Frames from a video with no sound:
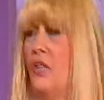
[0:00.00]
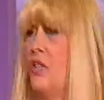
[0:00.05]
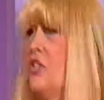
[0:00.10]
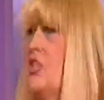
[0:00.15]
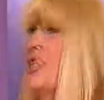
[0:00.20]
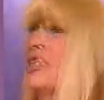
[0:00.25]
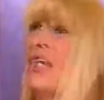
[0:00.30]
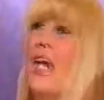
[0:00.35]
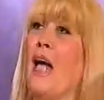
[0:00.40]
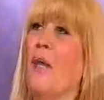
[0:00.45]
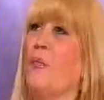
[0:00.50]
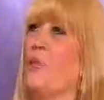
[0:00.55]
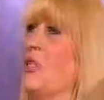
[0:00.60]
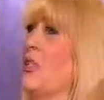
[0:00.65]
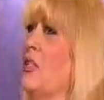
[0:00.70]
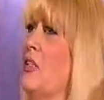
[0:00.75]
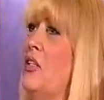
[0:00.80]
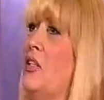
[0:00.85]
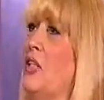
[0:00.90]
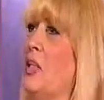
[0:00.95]
who just
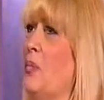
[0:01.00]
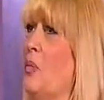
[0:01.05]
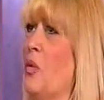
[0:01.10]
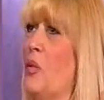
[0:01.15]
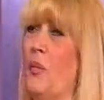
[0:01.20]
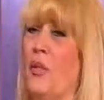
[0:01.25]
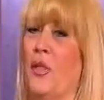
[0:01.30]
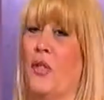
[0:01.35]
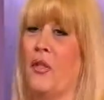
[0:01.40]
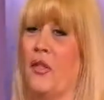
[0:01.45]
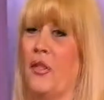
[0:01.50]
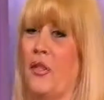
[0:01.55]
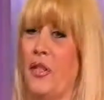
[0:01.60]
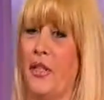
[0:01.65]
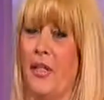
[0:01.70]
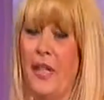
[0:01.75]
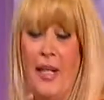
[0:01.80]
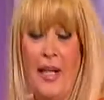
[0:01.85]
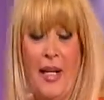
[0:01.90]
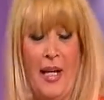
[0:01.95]
absolutely put me through
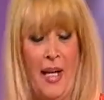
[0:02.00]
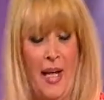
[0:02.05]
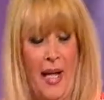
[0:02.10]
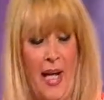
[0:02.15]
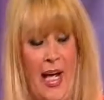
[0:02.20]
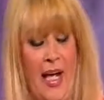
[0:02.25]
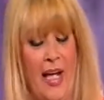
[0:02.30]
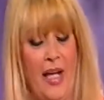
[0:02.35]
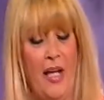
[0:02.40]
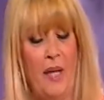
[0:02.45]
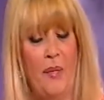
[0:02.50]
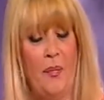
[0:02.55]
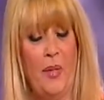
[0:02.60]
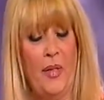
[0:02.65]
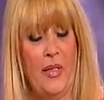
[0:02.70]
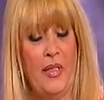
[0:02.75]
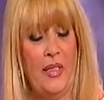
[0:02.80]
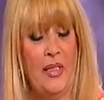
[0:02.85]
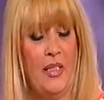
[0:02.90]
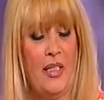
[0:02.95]
it. Uh,
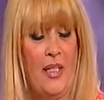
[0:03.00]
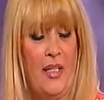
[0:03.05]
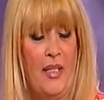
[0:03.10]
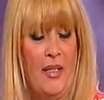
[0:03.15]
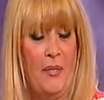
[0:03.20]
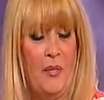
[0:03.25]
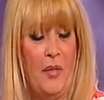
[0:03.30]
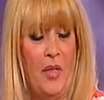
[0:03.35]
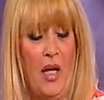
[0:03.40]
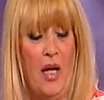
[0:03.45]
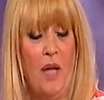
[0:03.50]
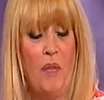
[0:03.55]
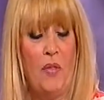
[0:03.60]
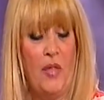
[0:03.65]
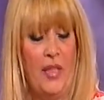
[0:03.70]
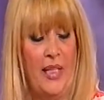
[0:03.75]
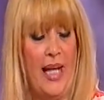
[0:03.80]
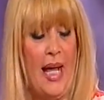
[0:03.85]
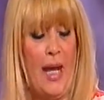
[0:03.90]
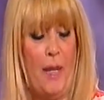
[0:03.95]
but um, I'm
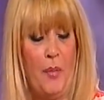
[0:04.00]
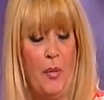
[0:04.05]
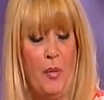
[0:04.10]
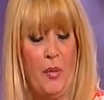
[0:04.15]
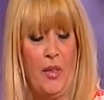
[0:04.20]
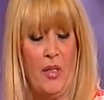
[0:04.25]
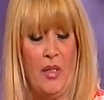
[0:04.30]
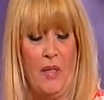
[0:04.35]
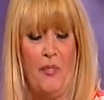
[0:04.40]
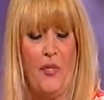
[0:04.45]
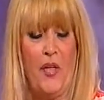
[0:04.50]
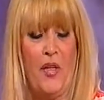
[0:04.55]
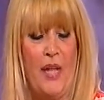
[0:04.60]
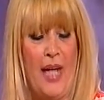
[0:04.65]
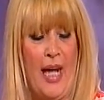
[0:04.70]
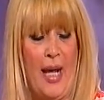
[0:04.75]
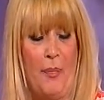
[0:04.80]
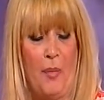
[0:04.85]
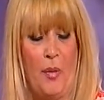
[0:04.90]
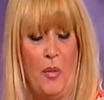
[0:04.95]
really happy with it. I'm very
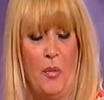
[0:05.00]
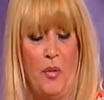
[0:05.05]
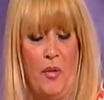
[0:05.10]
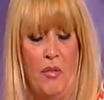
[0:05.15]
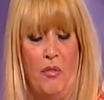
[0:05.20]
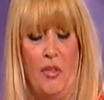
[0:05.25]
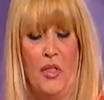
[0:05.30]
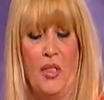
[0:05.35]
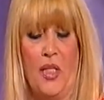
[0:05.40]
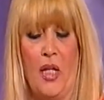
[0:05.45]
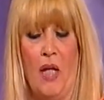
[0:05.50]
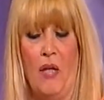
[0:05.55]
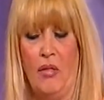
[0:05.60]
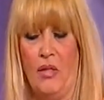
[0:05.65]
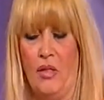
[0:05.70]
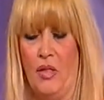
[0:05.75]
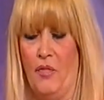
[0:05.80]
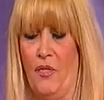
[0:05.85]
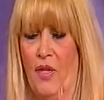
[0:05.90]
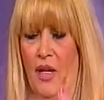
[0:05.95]
happy with the
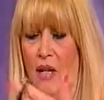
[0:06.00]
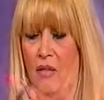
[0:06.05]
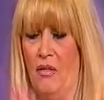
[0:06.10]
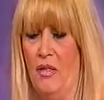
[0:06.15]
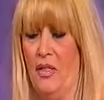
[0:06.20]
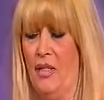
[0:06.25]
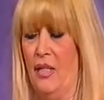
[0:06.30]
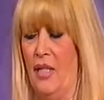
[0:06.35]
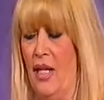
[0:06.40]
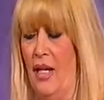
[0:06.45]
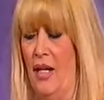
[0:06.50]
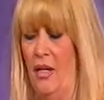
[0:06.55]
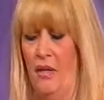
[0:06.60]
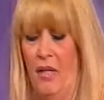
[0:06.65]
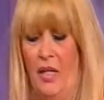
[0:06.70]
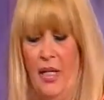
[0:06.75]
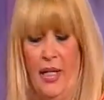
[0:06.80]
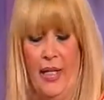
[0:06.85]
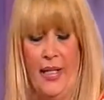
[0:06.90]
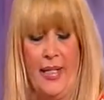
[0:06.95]
result as far as uh,
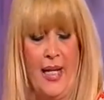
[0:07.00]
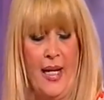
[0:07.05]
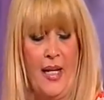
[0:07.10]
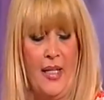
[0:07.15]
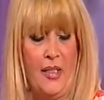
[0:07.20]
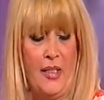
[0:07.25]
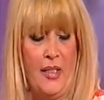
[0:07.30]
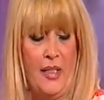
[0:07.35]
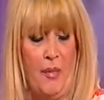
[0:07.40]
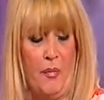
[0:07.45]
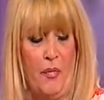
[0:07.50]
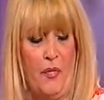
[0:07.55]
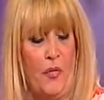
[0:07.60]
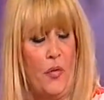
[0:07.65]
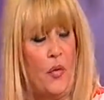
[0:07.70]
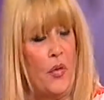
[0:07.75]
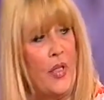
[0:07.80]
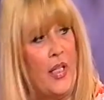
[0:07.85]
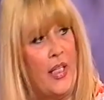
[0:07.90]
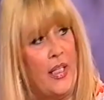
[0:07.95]
it going to number mm
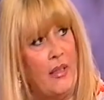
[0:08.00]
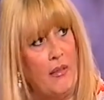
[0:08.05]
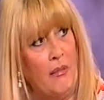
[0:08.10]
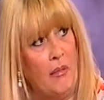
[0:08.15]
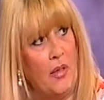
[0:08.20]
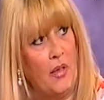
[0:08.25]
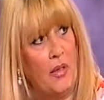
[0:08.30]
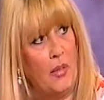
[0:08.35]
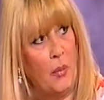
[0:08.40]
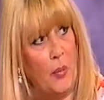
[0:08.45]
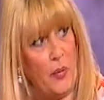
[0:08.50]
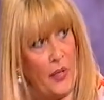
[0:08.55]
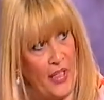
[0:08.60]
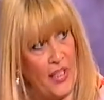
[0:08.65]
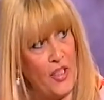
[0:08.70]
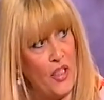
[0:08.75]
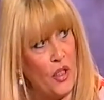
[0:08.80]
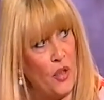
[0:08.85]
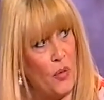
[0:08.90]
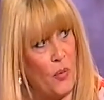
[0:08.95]
-hmm. 14
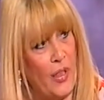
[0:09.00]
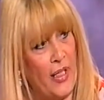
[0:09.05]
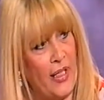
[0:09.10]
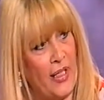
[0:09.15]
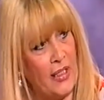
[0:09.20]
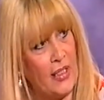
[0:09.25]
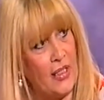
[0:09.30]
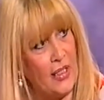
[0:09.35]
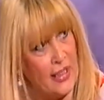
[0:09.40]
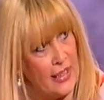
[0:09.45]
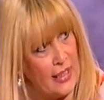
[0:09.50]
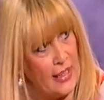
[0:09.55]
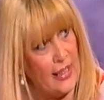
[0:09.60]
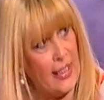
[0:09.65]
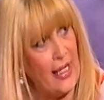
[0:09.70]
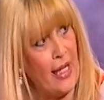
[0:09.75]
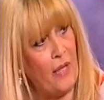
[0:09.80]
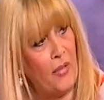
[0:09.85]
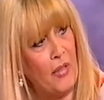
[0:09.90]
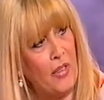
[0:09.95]
within two weeks, and it's
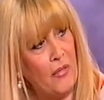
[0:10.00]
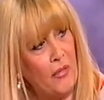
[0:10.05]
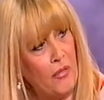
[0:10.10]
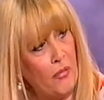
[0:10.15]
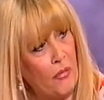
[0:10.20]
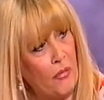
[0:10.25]
now in a